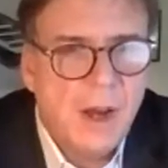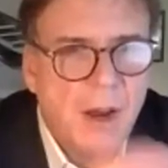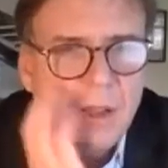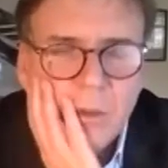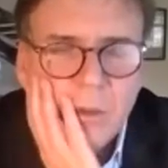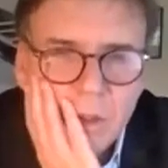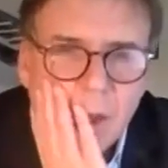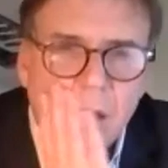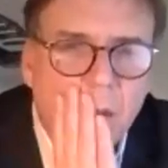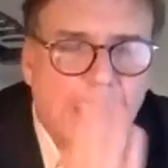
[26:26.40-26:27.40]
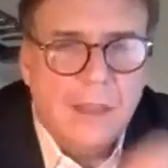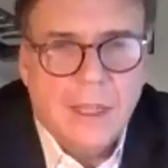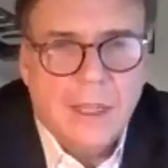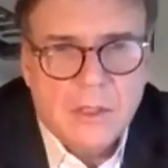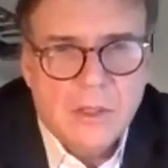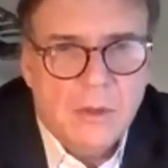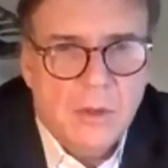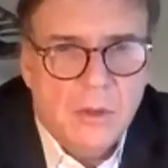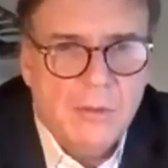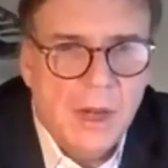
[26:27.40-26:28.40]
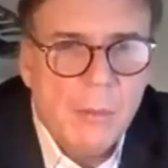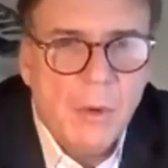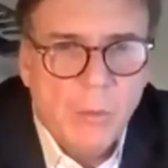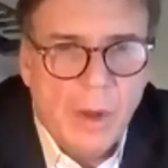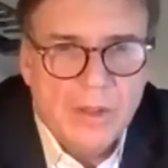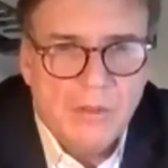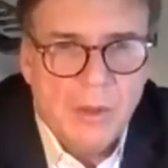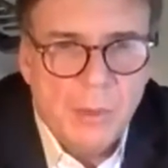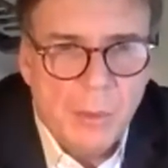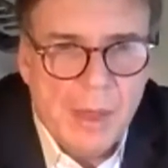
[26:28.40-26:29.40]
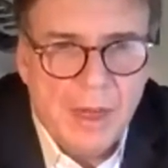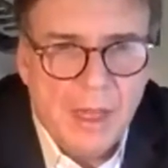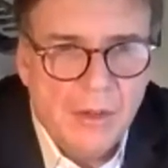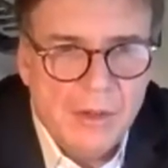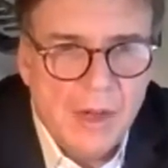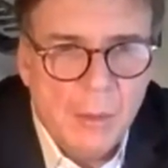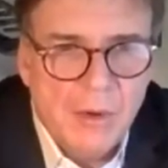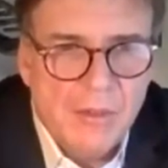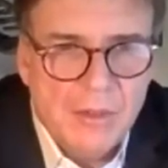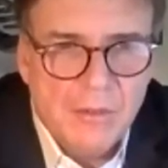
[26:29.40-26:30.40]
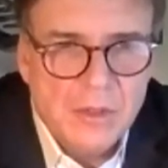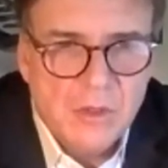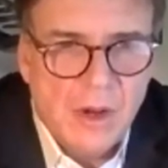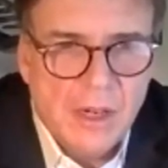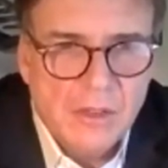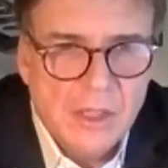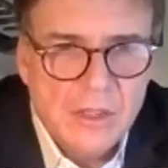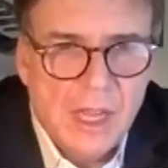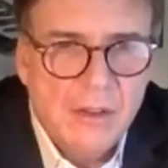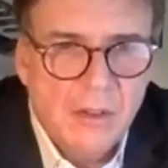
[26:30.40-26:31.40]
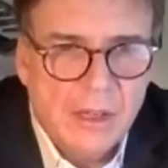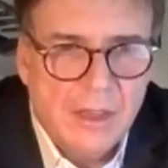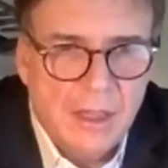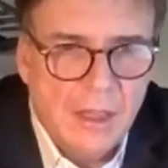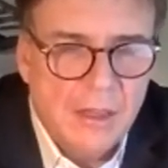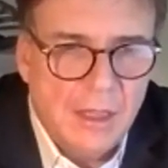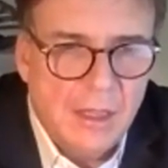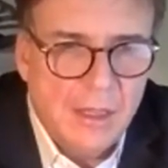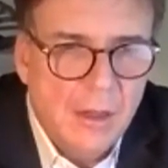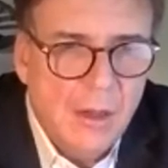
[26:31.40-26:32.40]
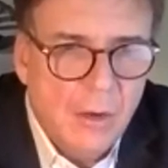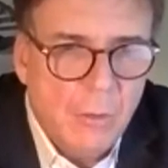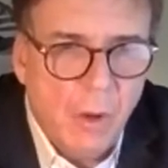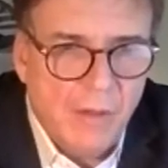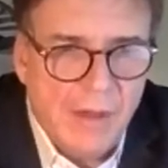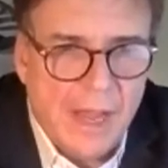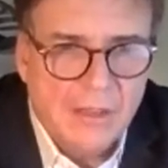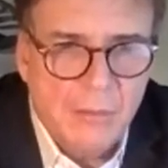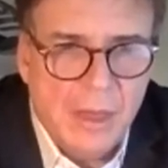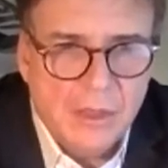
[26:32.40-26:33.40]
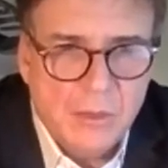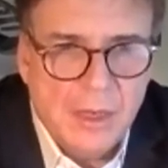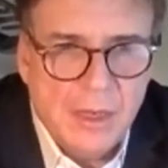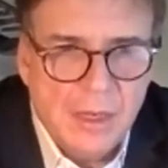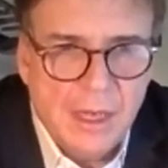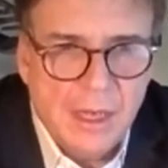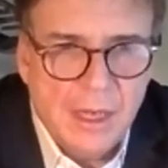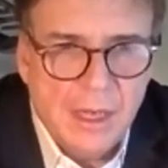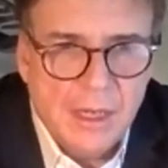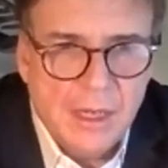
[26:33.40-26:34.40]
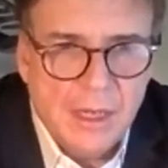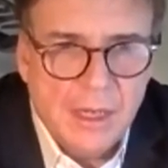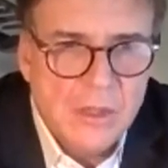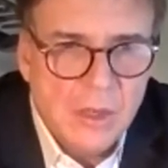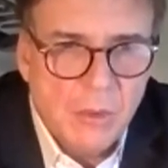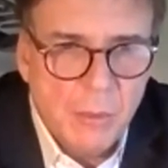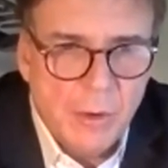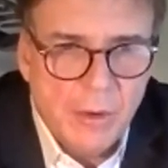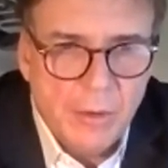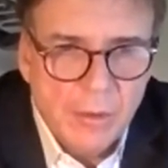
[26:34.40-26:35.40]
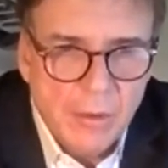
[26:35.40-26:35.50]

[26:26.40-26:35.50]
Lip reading: how do you look at this? Because you have a number of ways of implementing, you have a number of different strategies. How do you look at the role of active management in ESG? Why is it so important?